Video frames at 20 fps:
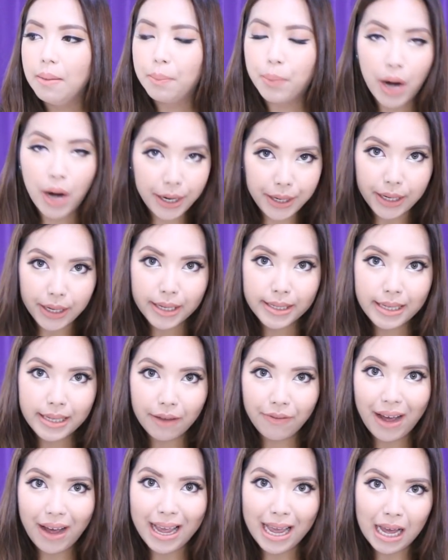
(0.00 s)
products
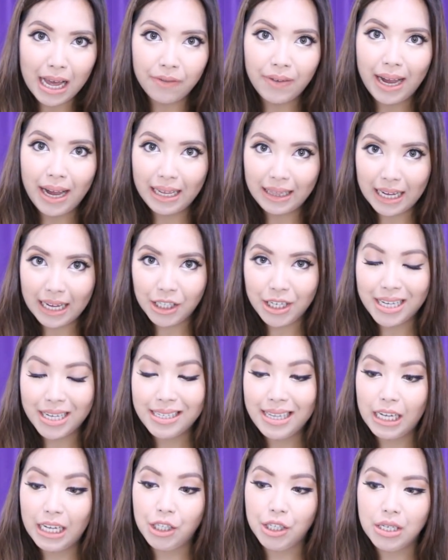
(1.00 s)
if I have eyelash
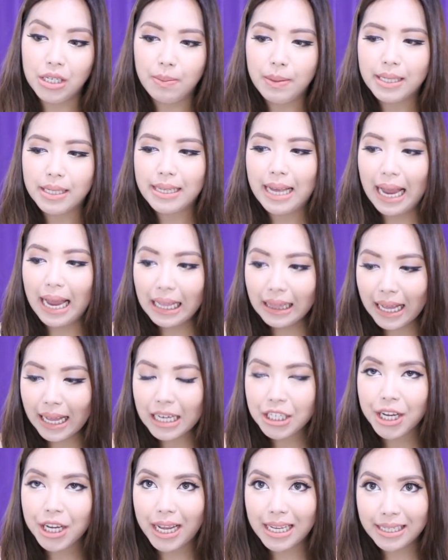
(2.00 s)
extensions because
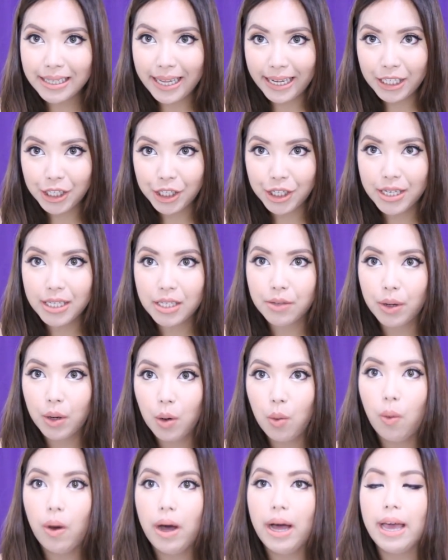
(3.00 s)
eyelash extensions
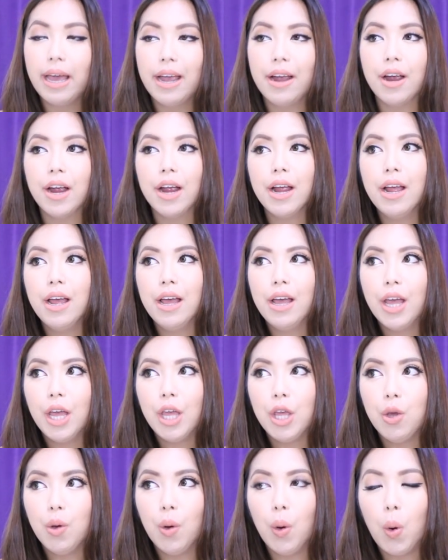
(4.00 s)
require
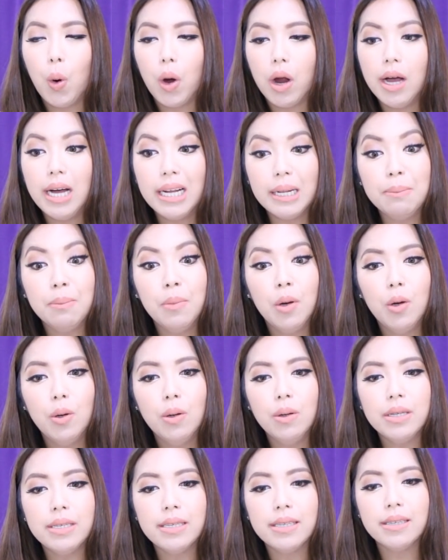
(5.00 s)
your
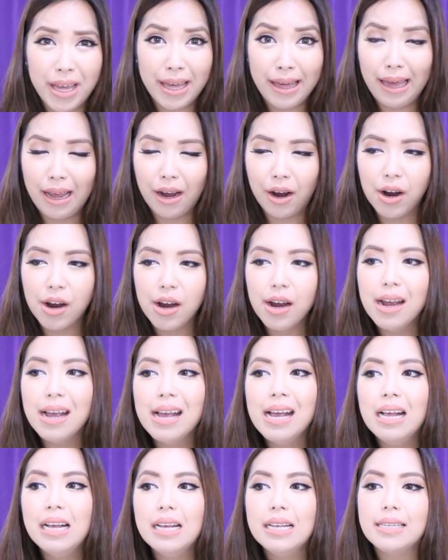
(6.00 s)
utmost care
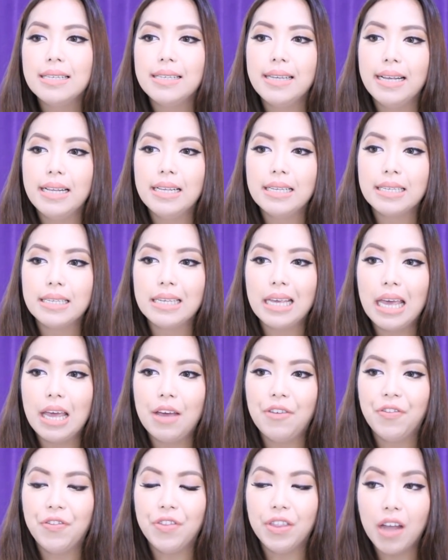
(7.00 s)
since
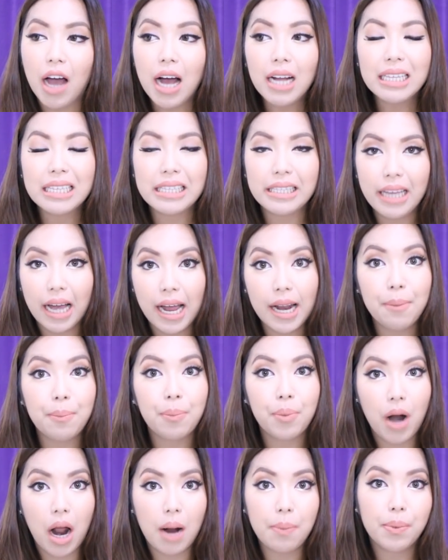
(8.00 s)
if not done
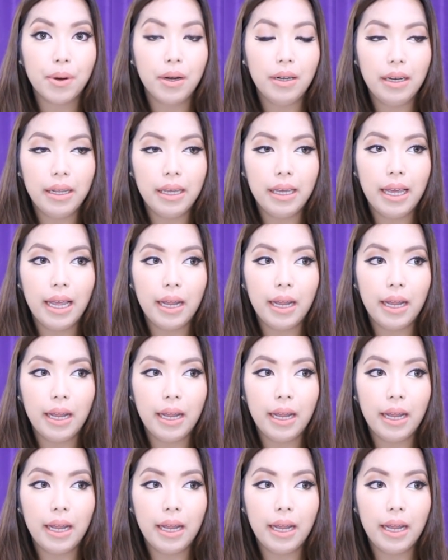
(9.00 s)
properly,